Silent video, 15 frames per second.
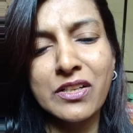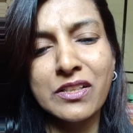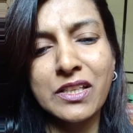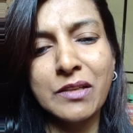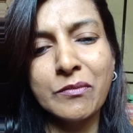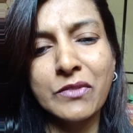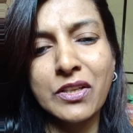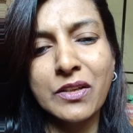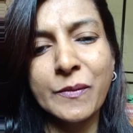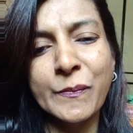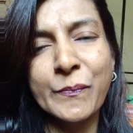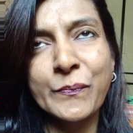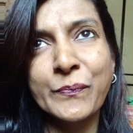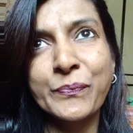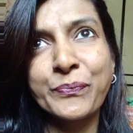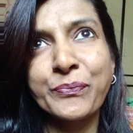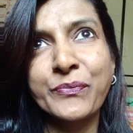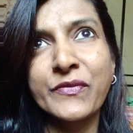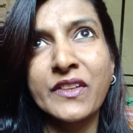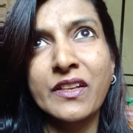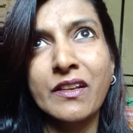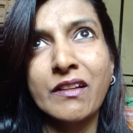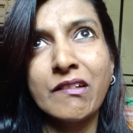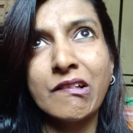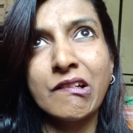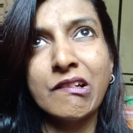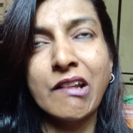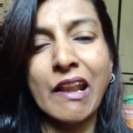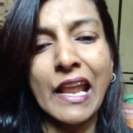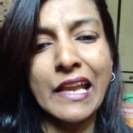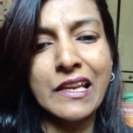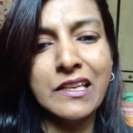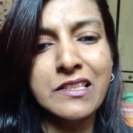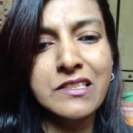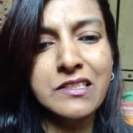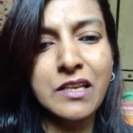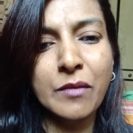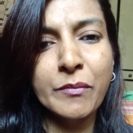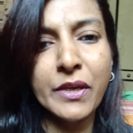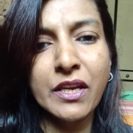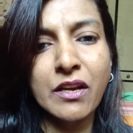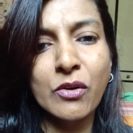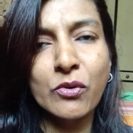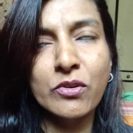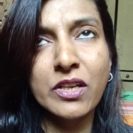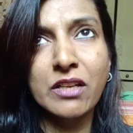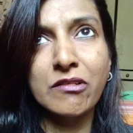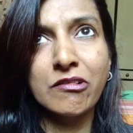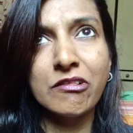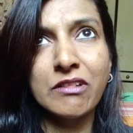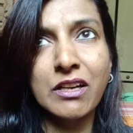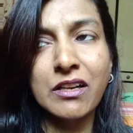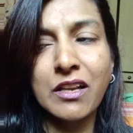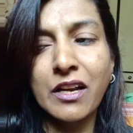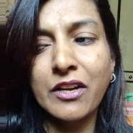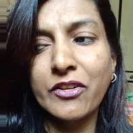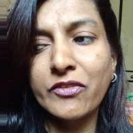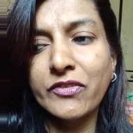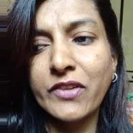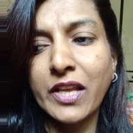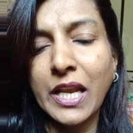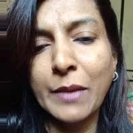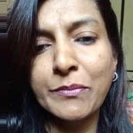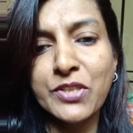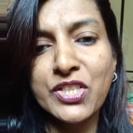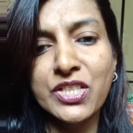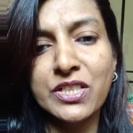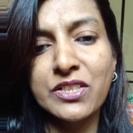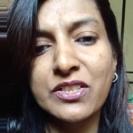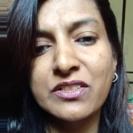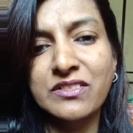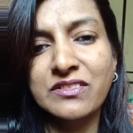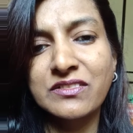thing now. Dragons coming out and all that kind of crap shit.